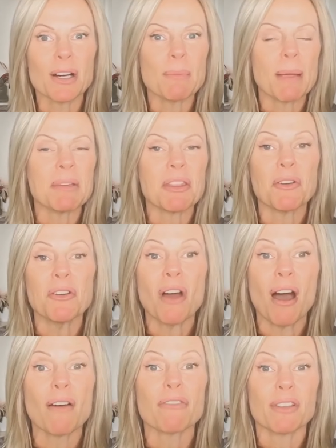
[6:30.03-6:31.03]
maybe they're
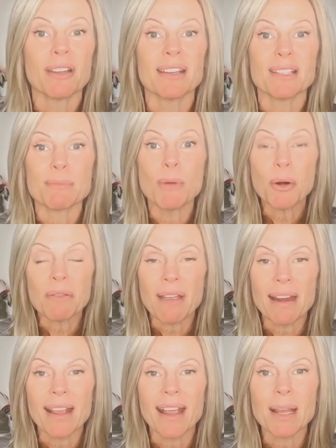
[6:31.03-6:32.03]
not feeling as
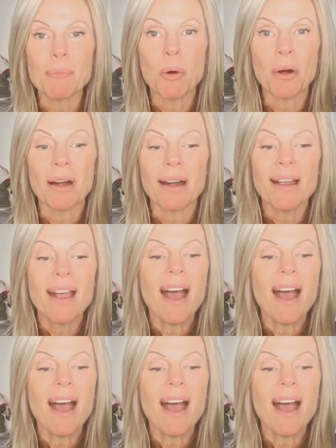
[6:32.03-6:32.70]
motivating anymore,